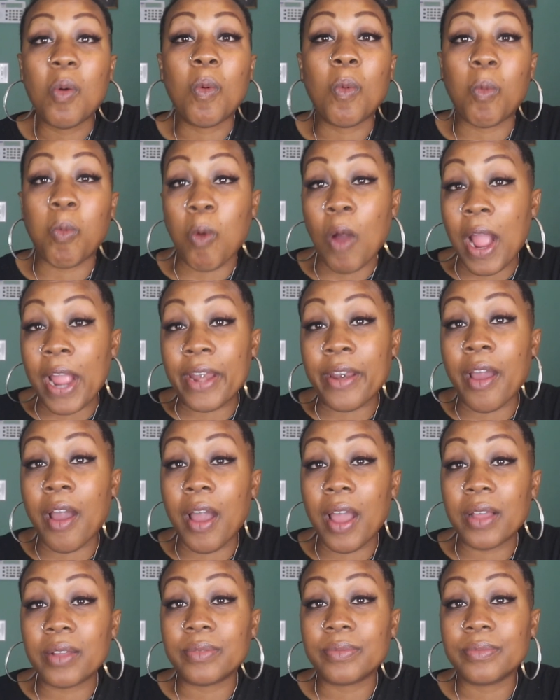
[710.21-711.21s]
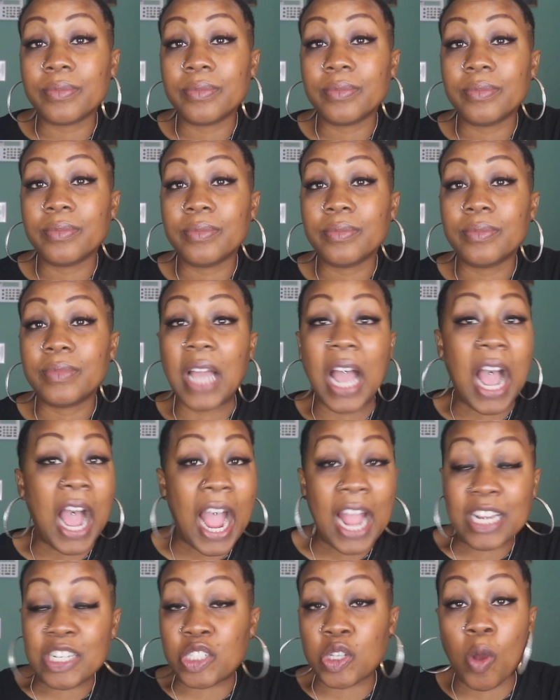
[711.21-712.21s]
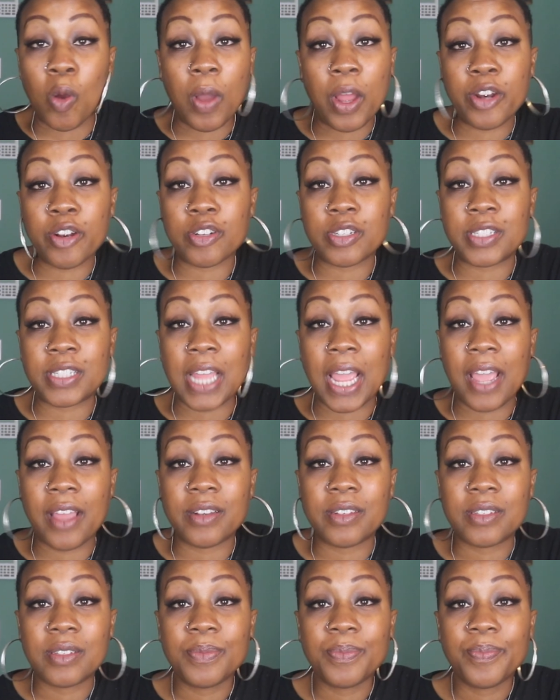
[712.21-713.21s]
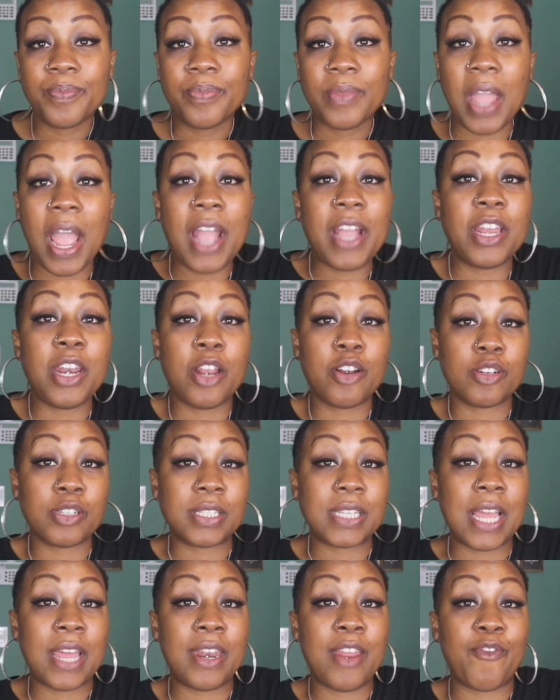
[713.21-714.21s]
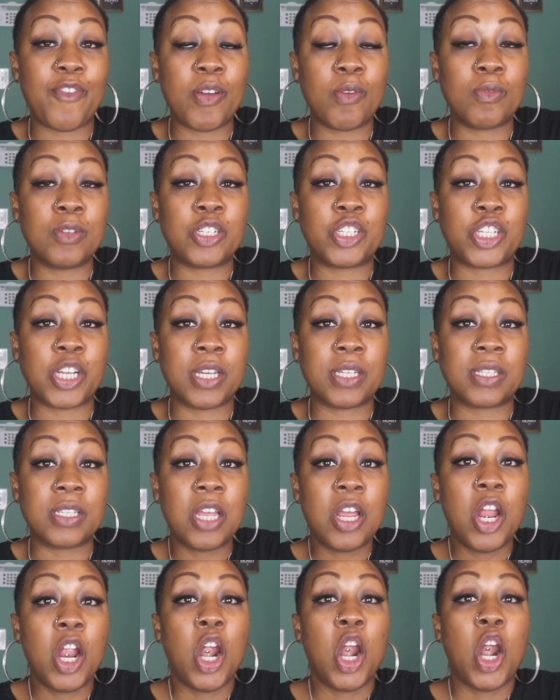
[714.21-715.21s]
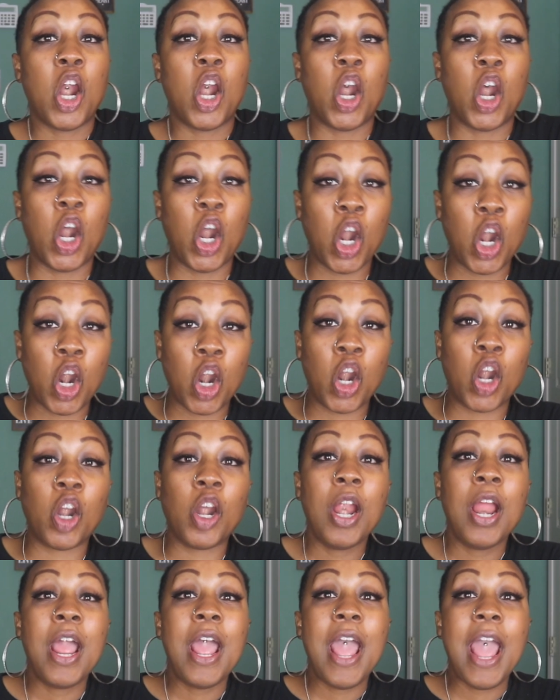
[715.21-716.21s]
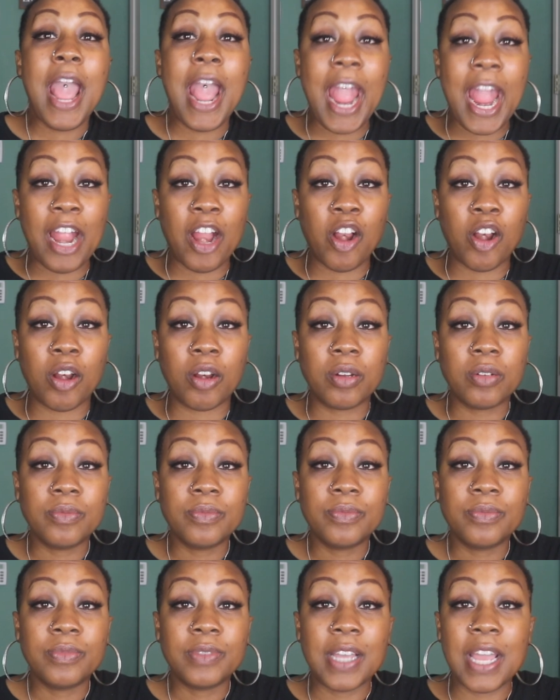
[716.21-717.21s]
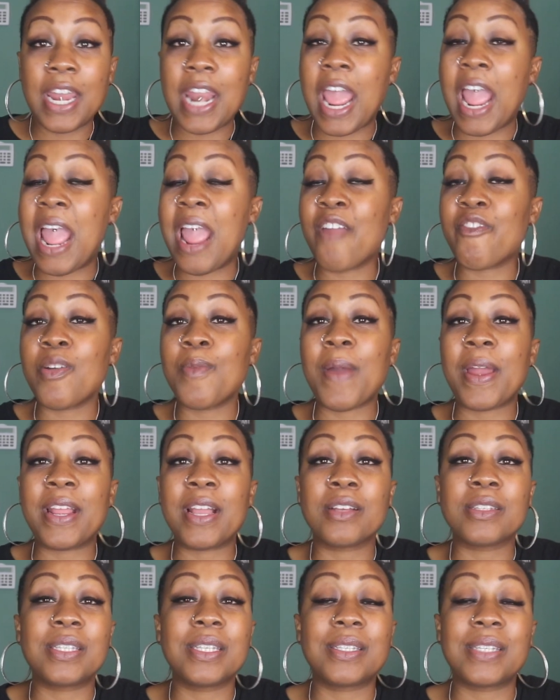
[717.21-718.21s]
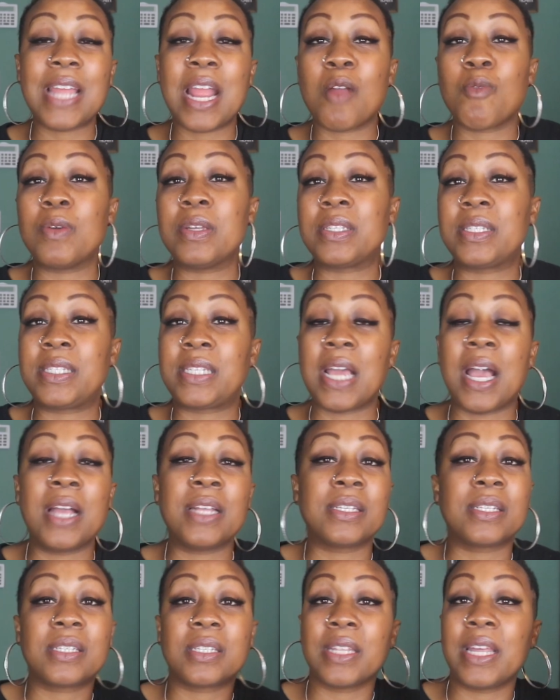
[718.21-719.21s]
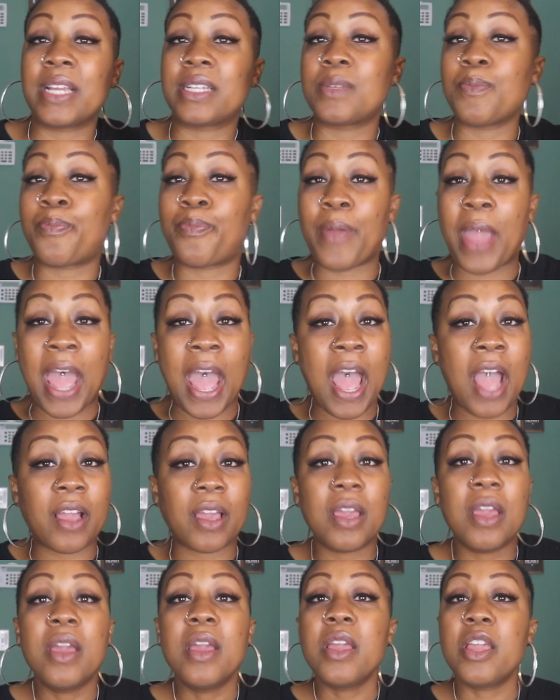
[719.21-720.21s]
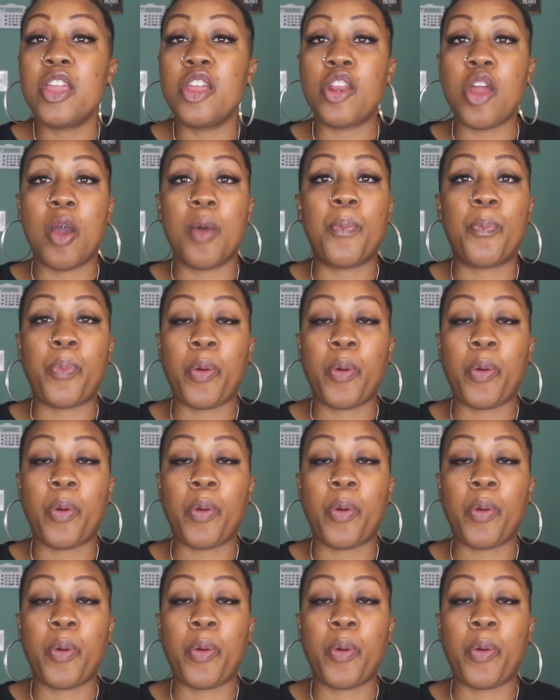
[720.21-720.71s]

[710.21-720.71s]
Why not? I don't understand. I can understand if it was just her hair and everybody else's hair was done, slicked back, you know,